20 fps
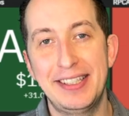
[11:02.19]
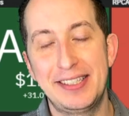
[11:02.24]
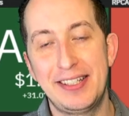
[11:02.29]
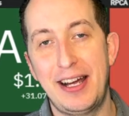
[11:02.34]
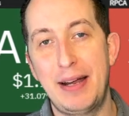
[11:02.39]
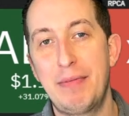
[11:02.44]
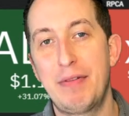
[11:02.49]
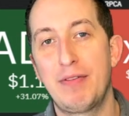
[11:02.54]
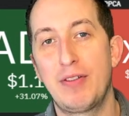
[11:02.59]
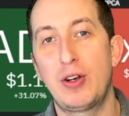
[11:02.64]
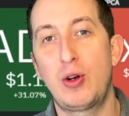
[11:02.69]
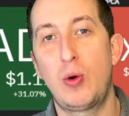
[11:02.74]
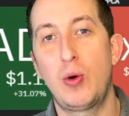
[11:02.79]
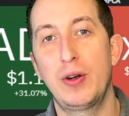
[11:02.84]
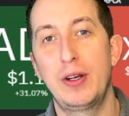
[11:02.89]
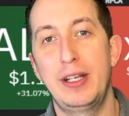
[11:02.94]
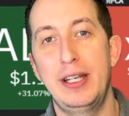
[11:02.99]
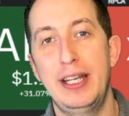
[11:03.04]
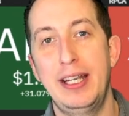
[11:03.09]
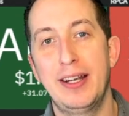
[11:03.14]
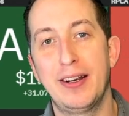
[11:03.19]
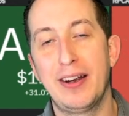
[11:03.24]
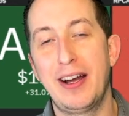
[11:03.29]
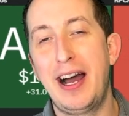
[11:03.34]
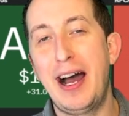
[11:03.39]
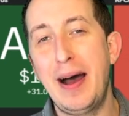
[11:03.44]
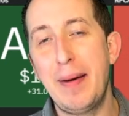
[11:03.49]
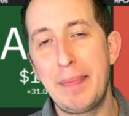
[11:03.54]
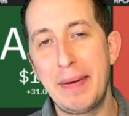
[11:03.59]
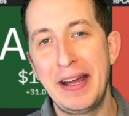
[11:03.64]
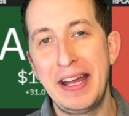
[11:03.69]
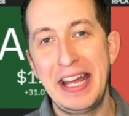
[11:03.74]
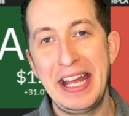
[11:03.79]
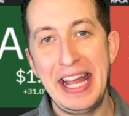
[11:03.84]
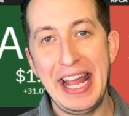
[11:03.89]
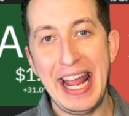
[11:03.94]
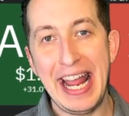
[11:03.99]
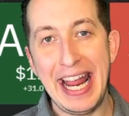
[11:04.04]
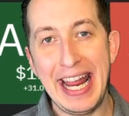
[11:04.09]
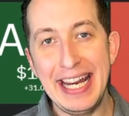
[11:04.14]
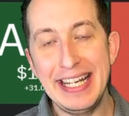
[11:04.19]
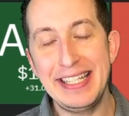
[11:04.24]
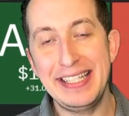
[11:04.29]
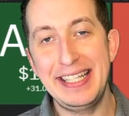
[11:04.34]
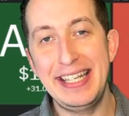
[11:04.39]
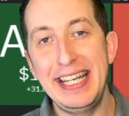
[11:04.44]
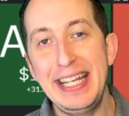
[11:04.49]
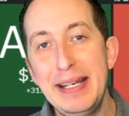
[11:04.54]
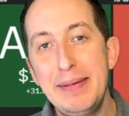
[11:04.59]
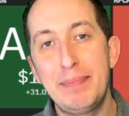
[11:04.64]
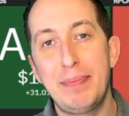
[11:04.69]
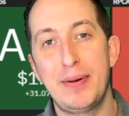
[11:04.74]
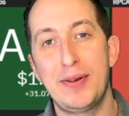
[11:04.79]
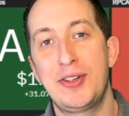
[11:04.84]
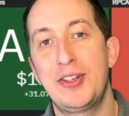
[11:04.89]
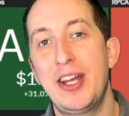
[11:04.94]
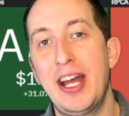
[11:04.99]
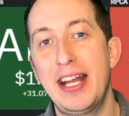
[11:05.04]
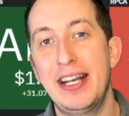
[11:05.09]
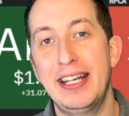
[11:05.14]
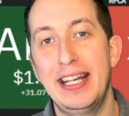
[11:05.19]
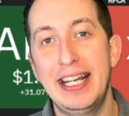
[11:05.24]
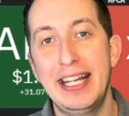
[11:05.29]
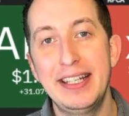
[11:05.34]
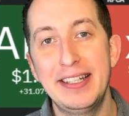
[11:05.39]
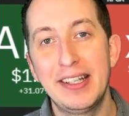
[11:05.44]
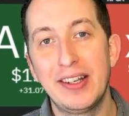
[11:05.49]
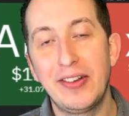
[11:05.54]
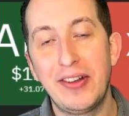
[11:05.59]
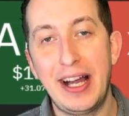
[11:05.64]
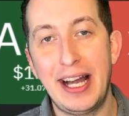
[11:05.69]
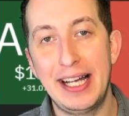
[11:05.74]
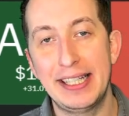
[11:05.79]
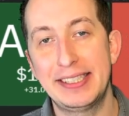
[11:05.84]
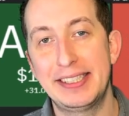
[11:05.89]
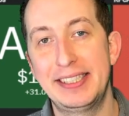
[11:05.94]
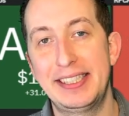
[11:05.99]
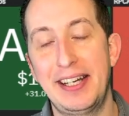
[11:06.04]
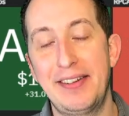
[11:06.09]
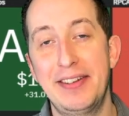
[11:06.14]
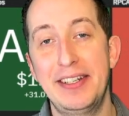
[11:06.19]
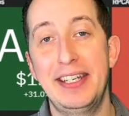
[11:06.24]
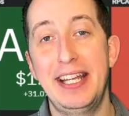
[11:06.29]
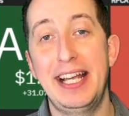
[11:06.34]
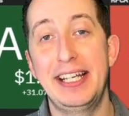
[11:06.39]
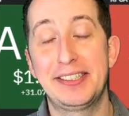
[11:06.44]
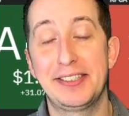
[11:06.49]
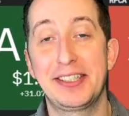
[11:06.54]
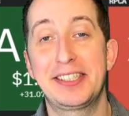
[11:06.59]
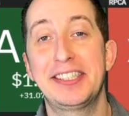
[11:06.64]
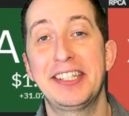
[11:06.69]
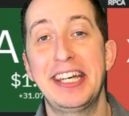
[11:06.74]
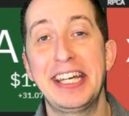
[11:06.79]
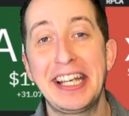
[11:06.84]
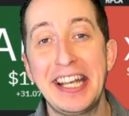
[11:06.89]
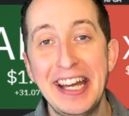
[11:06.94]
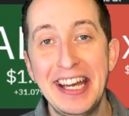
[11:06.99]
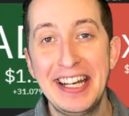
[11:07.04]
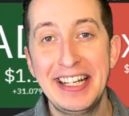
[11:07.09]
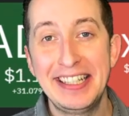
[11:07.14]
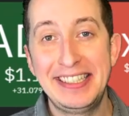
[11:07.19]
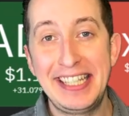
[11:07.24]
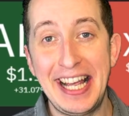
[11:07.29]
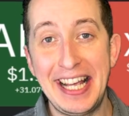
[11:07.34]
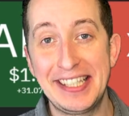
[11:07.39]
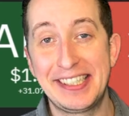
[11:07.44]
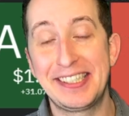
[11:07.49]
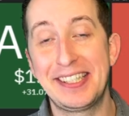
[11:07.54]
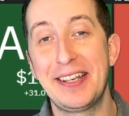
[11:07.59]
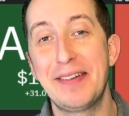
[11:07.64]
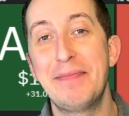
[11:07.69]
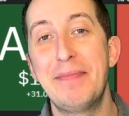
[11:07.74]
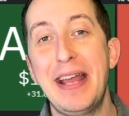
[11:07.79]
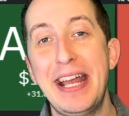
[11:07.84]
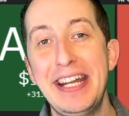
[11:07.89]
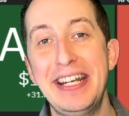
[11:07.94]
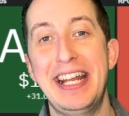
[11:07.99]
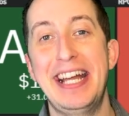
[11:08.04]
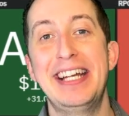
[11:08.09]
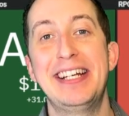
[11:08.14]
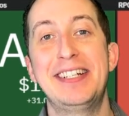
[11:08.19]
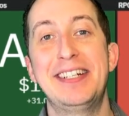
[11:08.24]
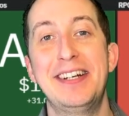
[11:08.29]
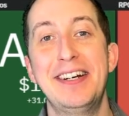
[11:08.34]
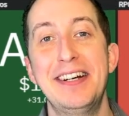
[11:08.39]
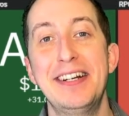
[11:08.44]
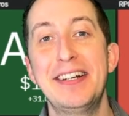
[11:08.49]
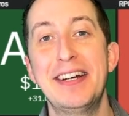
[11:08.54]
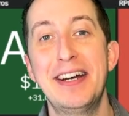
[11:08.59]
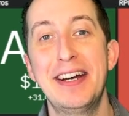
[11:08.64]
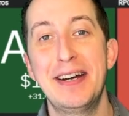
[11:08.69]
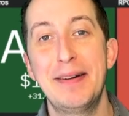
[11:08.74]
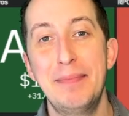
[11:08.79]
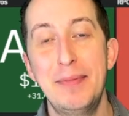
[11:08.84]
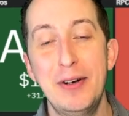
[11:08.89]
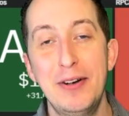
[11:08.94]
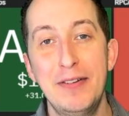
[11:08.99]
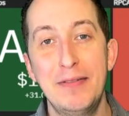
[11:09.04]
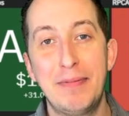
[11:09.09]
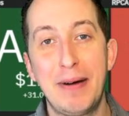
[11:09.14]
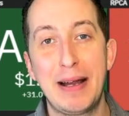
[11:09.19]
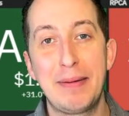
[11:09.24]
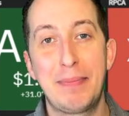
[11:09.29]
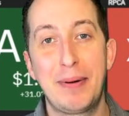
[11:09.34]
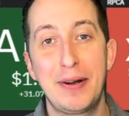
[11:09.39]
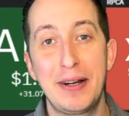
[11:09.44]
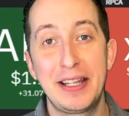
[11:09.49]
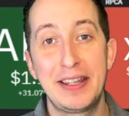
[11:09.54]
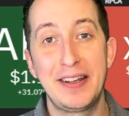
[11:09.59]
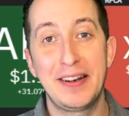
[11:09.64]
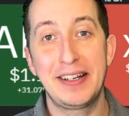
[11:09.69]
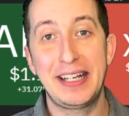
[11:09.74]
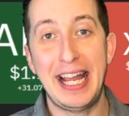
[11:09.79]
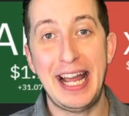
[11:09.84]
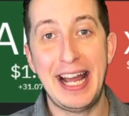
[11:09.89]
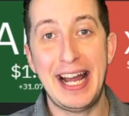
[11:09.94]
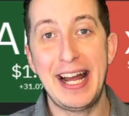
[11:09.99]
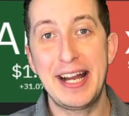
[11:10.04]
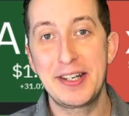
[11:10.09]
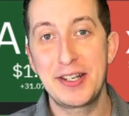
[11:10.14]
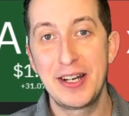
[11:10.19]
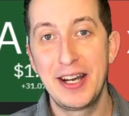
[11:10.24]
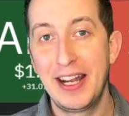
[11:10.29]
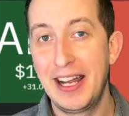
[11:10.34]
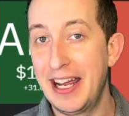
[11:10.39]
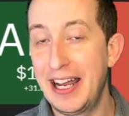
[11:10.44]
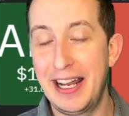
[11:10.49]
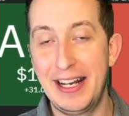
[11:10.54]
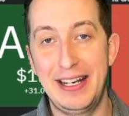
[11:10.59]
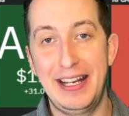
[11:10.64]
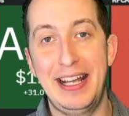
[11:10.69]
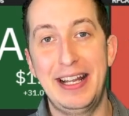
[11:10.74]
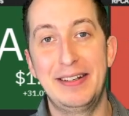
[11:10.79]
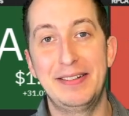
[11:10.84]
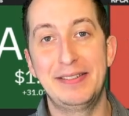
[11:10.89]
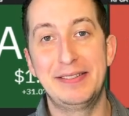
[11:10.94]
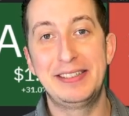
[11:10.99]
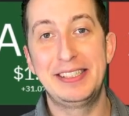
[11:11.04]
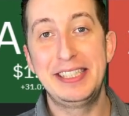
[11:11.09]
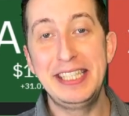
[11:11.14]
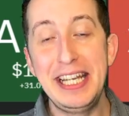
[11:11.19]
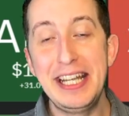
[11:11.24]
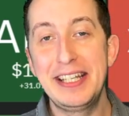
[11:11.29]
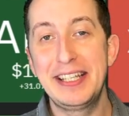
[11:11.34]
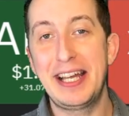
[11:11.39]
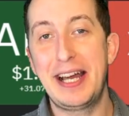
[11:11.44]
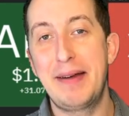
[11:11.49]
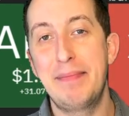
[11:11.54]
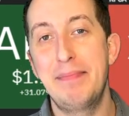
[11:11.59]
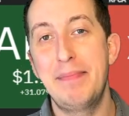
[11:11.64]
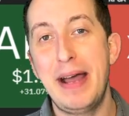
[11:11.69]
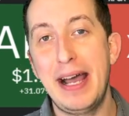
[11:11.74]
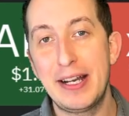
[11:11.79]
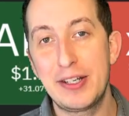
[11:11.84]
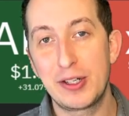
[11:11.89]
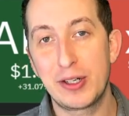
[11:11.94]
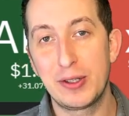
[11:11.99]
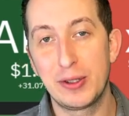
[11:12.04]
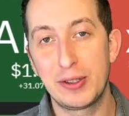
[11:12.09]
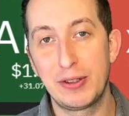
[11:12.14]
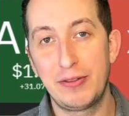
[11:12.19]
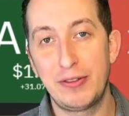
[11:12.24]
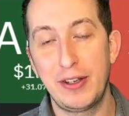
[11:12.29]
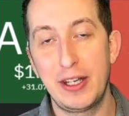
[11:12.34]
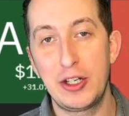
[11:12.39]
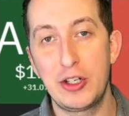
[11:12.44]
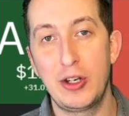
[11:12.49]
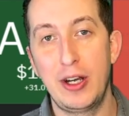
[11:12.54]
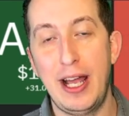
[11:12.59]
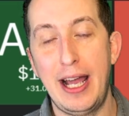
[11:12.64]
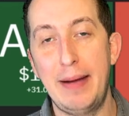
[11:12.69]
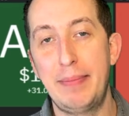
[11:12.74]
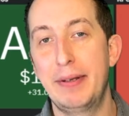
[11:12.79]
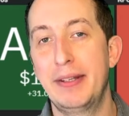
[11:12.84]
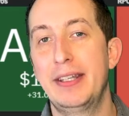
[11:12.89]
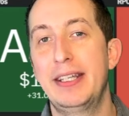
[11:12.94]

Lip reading: the time of recording here, up 18% in the last 7 days. Looks like Tesla made a good move by putting their cash and seeing that magical deflation happen.